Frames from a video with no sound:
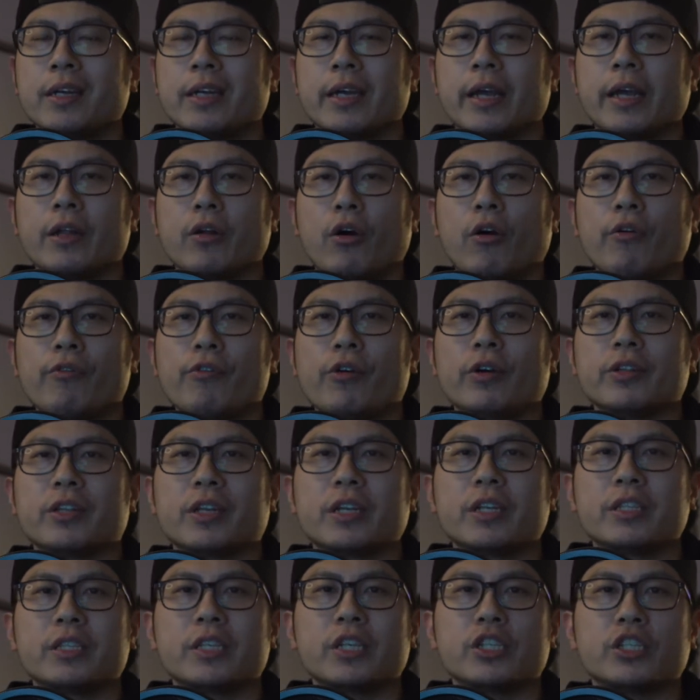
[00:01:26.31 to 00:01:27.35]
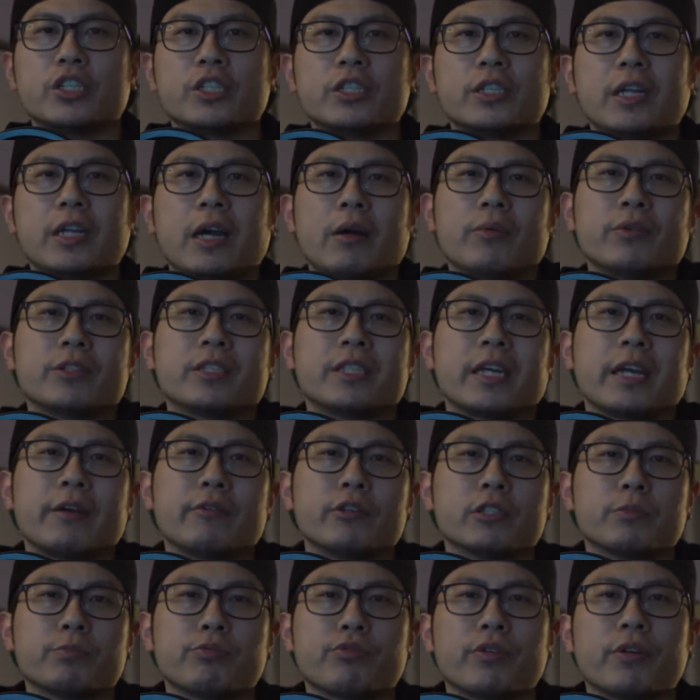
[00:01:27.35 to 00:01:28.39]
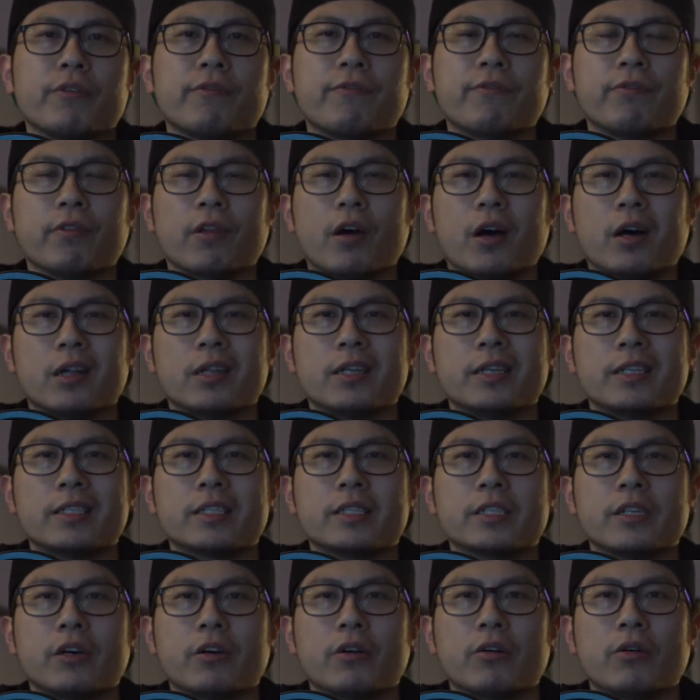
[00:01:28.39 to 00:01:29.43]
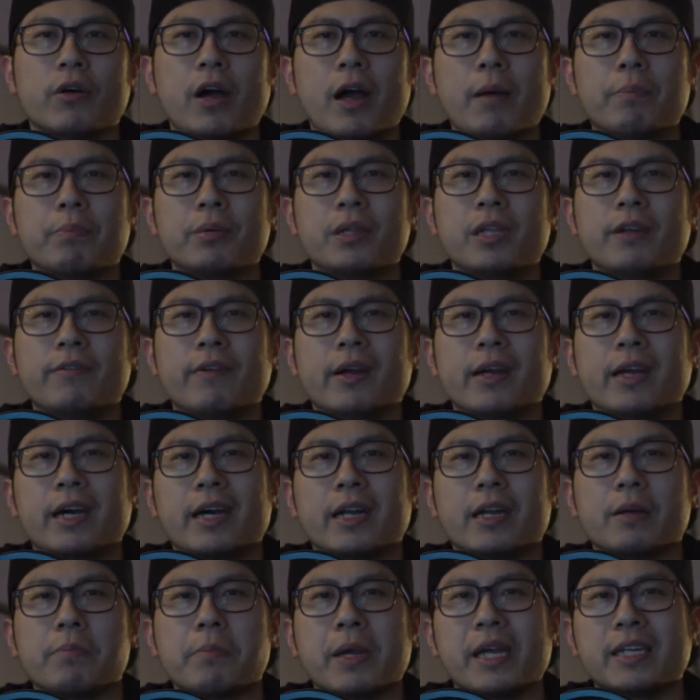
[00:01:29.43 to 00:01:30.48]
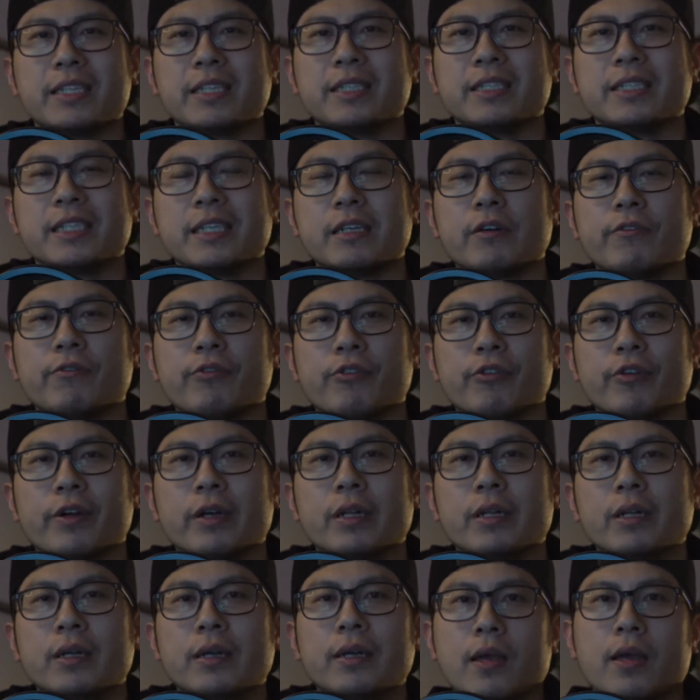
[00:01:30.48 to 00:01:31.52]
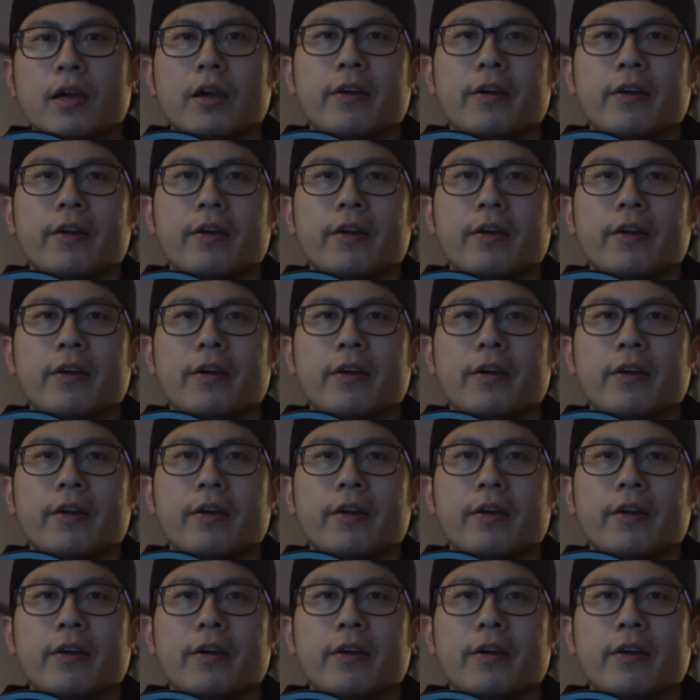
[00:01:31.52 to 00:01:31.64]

And overall condition, I would say it was pretty flawless. So I believe I got an amazing deal for it.